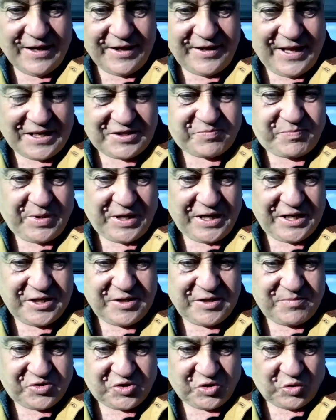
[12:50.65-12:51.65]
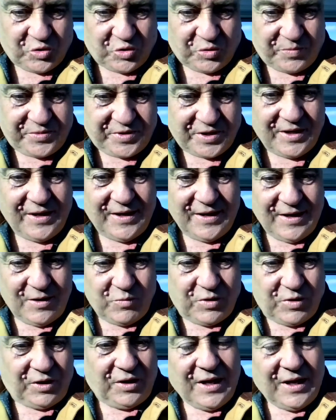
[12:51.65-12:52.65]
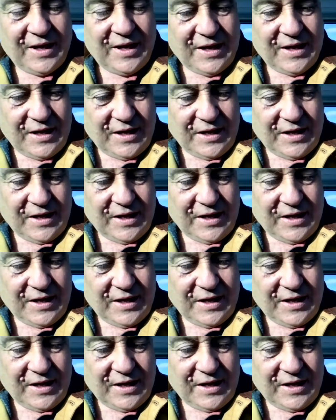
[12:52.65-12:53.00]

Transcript: and that's being absorbed. Well,